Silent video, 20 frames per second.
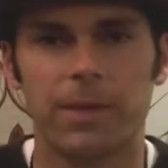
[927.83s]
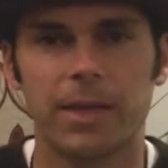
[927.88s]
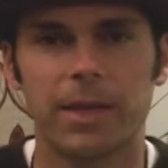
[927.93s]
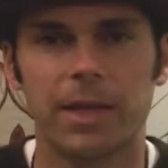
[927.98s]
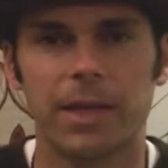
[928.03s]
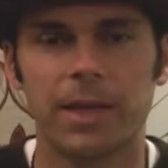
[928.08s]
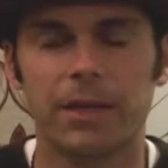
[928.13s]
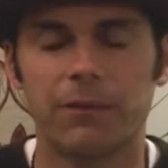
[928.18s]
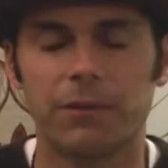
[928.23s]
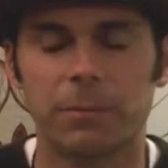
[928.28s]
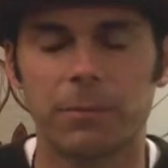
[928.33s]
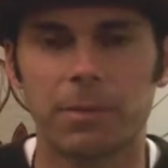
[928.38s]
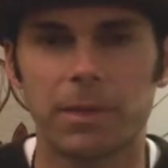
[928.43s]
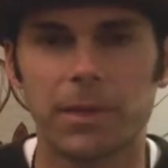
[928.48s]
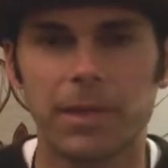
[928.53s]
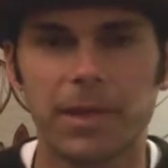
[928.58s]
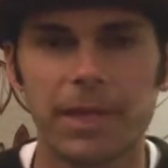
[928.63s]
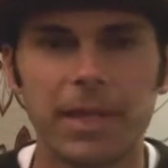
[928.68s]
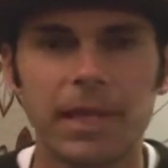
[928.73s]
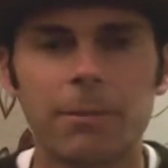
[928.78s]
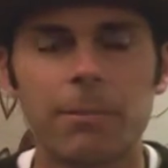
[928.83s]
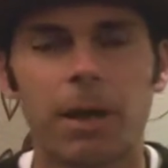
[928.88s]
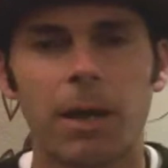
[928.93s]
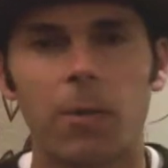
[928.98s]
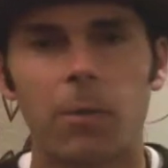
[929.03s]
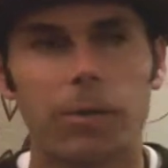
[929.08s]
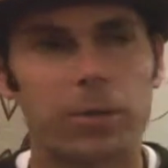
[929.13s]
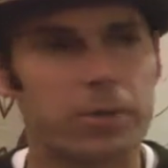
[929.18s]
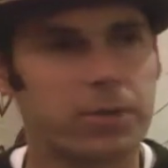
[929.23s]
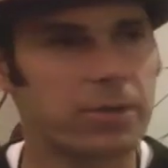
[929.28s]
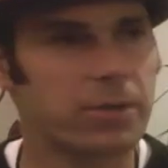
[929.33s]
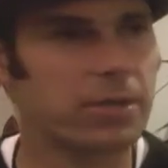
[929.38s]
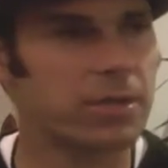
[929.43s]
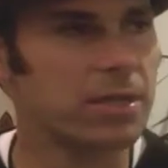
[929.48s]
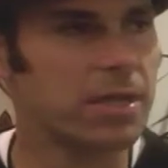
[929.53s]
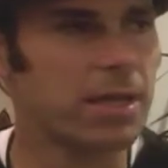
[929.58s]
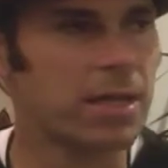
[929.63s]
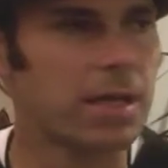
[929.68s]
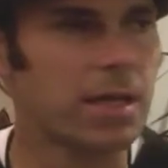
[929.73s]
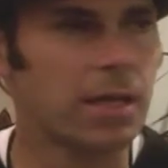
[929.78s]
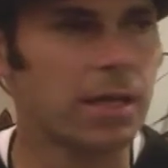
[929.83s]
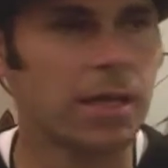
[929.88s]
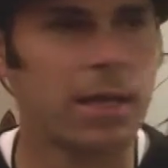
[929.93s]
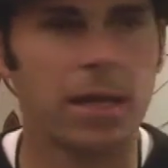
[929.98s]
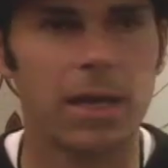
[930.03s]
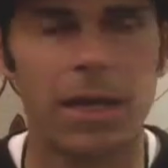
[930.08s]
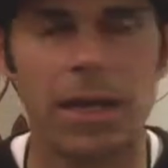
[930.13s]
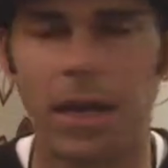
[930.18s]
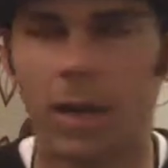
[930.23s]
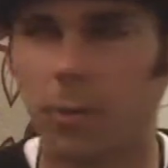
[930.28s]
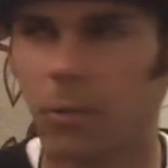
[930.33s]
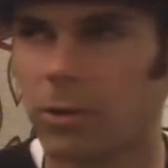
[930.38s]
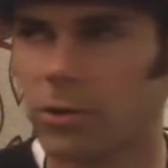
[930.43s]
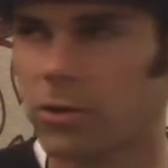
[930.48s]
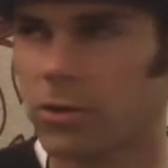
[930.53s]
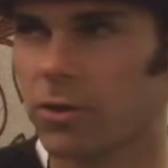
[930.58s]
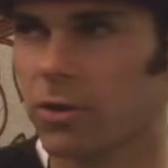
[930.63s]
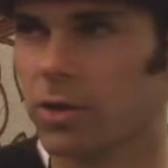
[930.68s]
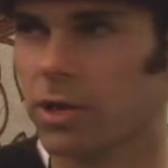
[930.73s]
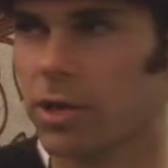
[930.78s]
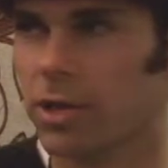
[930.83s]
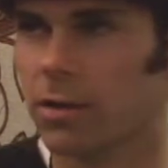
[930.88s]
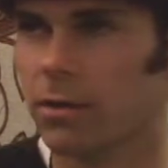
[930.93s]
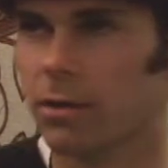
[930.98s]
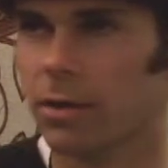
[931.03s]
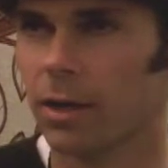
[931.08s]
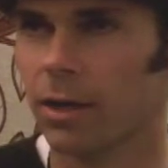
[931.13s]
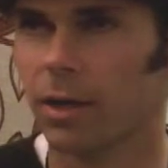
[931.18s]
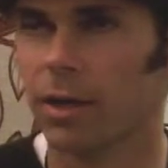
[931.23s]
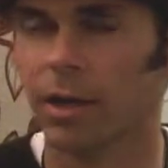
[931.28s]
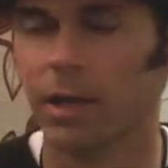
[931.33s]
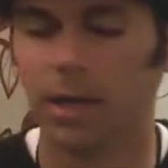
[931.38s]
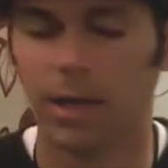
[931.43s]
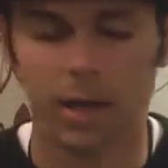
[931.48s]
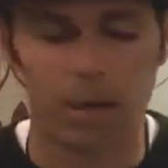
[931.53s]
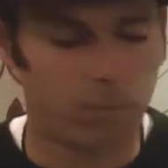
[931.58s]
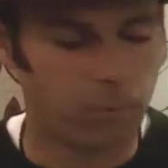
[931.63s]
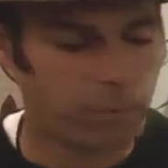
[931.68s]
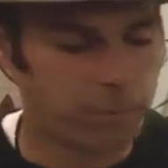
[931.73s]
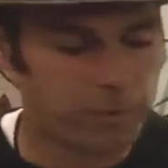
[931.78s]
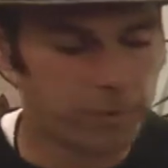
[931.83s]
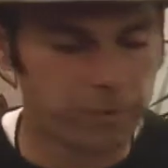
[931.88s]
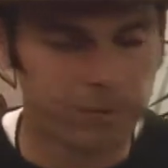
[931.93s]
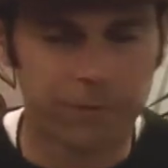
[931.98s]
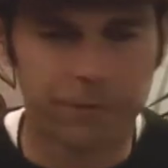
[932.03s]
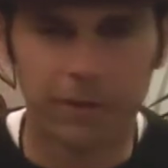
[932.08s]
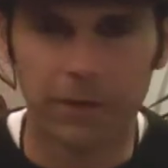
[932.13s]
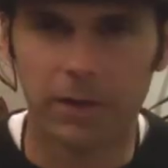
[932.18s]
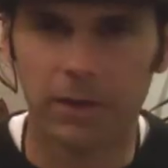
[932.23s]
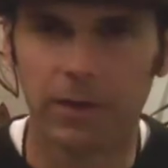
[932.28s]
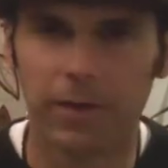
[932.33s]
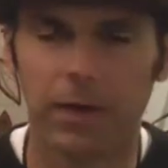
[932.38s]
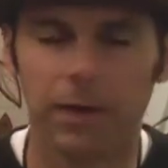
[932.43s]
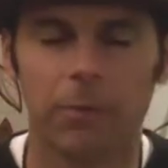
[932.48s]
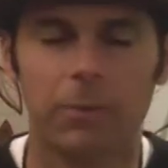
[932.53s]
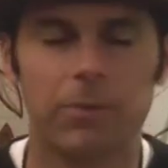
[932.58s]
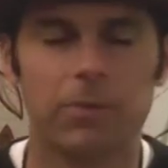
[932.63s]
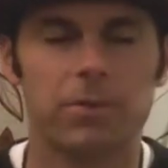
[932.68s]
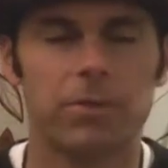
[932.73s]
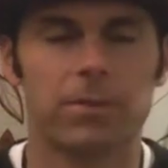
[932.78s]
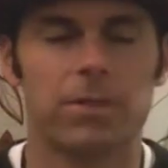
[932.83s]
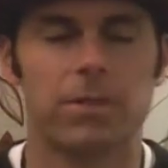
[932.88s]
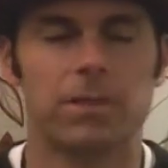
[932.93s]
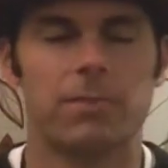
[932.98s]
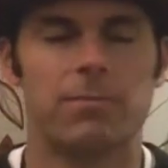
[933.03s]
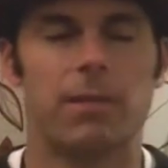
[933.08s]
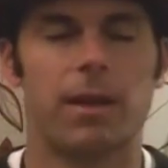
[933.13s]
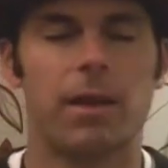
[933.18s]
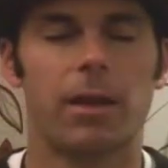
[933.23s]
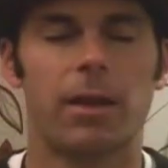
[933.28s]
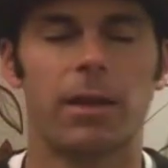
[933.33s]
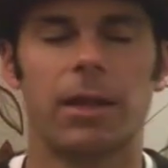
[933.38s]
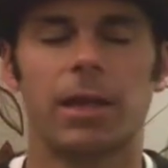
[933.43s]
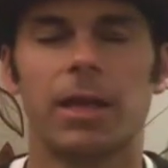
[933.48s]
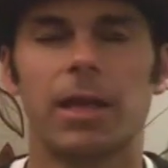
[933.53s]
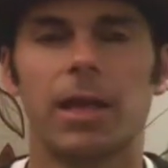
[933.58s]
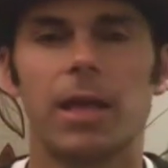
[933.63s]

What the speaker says: And if you begin by what you're seeing and what you're hearing and what you're feeling and what you're smelling,